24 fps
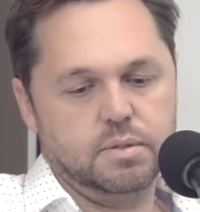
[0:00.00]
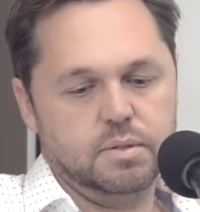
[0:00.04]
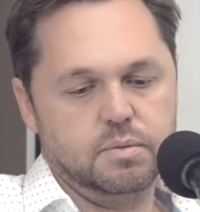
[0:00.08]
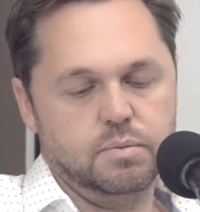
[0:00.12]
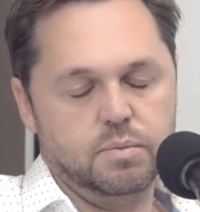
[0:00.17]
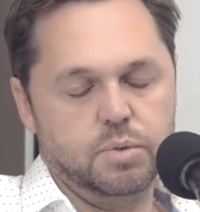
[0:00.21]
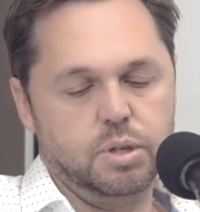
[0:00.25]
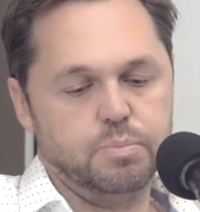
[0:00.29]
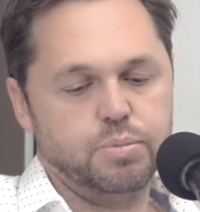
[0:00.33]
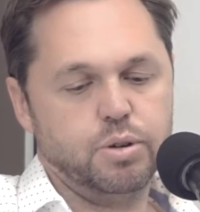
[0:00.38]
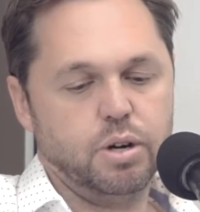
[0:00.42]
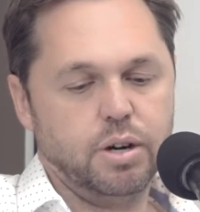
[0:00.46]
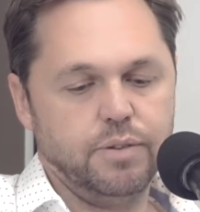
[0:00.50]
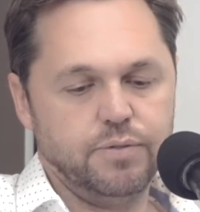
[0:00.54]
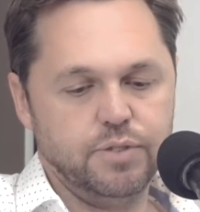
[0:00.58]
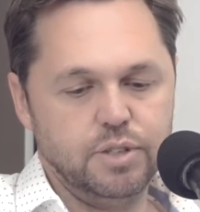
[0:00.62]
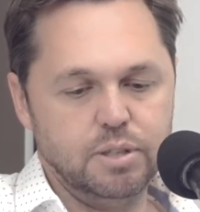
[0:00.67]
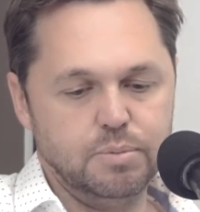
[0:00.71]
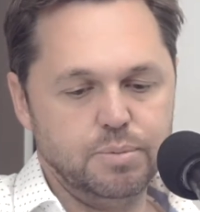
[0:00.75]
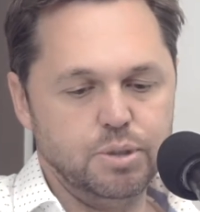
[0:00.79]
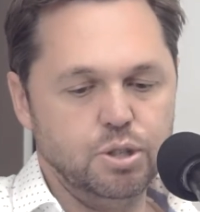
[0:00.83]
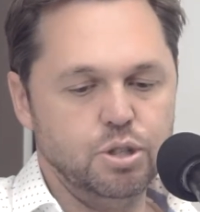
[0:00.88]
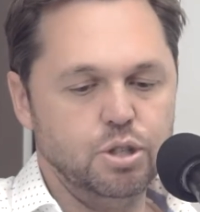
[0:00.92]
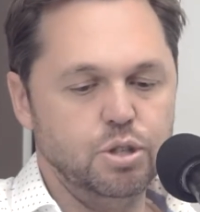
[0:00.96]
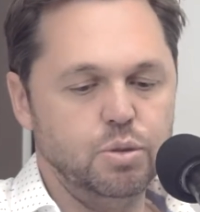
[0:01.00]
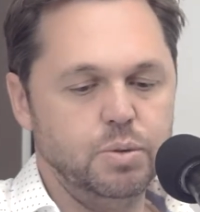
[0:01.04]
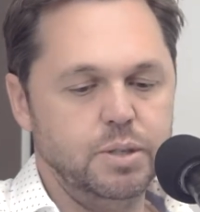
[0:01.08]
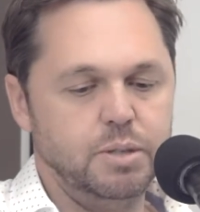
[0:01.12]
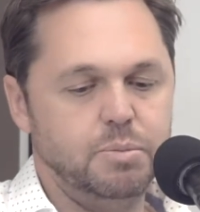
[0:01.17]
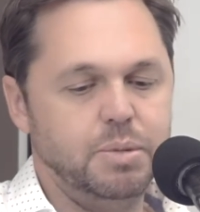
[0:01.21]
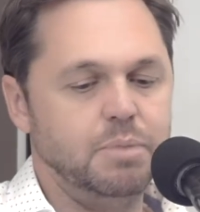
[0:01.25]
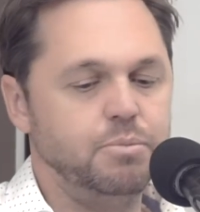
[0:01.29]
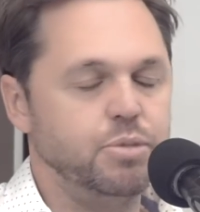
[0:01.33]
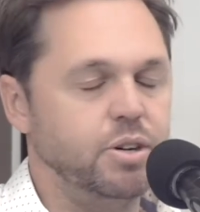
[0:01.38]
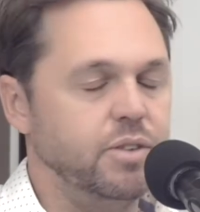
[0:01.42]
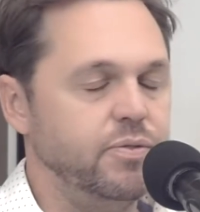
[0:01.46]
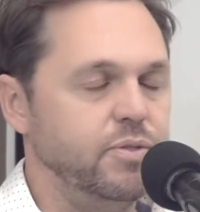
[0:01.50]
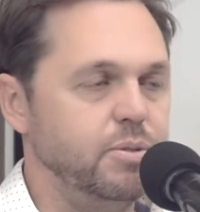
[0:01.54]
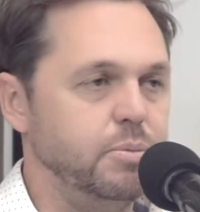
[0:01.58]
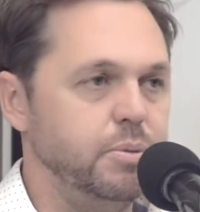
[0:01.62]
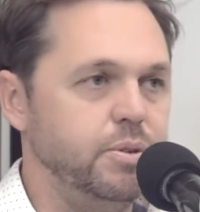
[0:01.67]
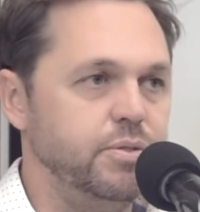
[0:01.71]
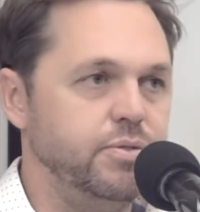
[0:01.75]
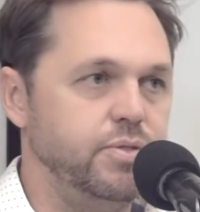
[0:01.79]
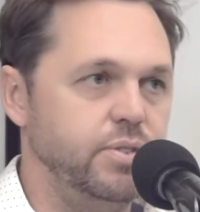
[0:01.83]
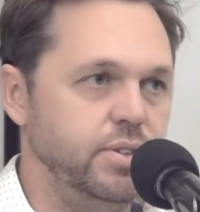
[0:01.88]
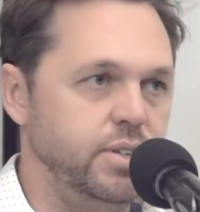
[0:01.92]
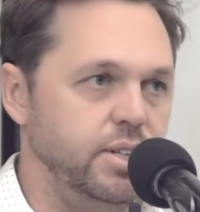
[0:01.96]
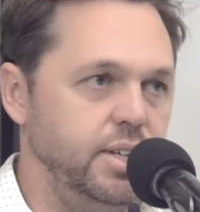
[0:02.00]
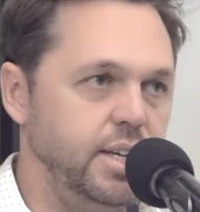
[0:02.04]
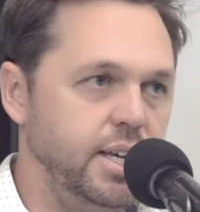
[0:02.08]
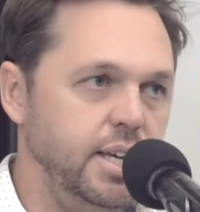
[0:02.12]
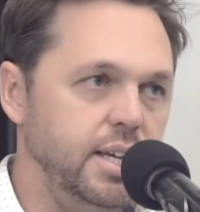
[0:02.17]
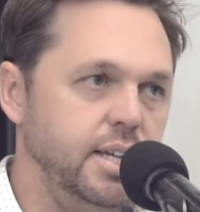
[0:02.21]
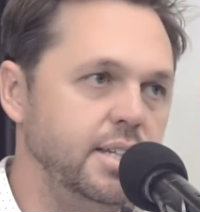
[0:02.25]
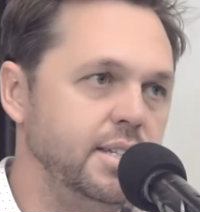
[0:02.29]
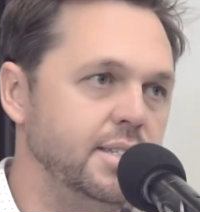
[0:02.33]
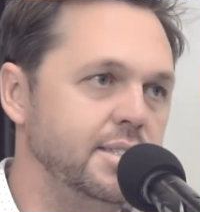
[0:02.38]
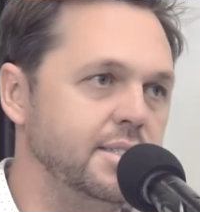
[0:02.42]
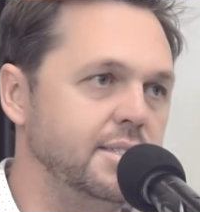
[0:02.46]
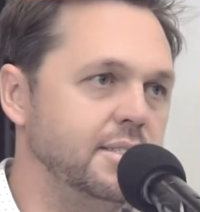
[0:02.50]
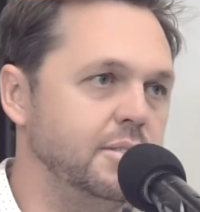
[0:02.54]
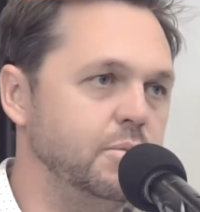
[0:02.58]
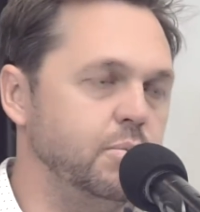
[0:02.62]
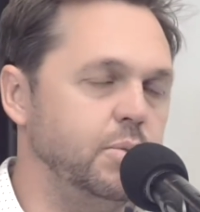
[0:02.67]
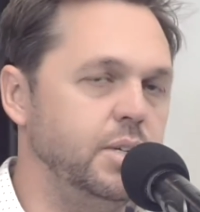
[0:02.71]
were profitable. We'd been profitable for years.